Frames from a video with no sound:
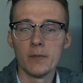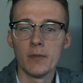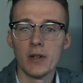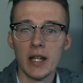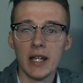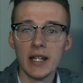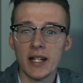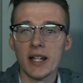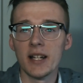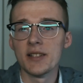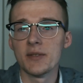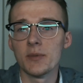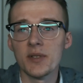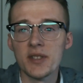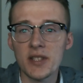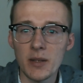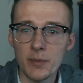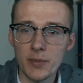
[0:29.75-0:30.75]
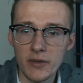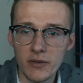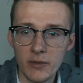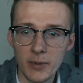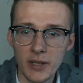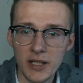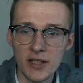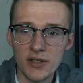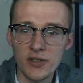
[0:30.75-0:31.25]
Hey guys, what's up
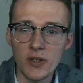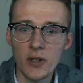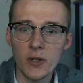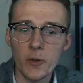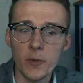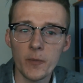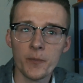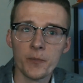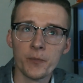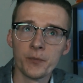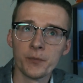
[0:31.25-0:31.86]
everybody? So,